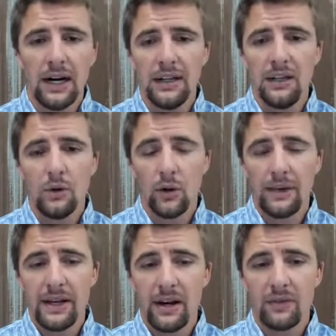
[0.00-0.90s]
you want to
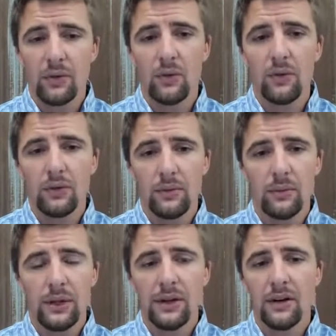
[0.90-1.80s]
be careful
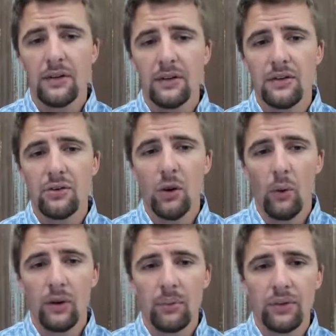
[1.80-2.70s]
because you don't
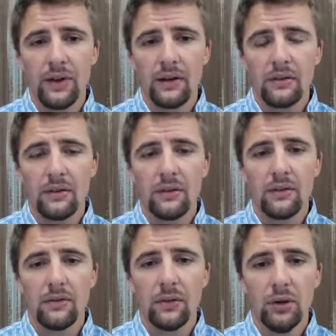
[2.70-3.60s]
want to put that
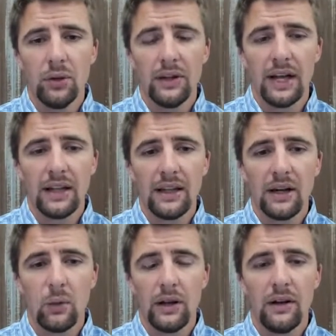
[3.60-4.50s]
fluid, that
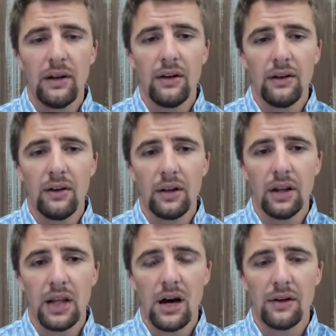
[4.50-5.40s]
liquid into the
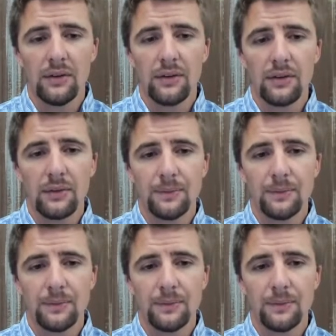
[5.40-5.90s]
lungs.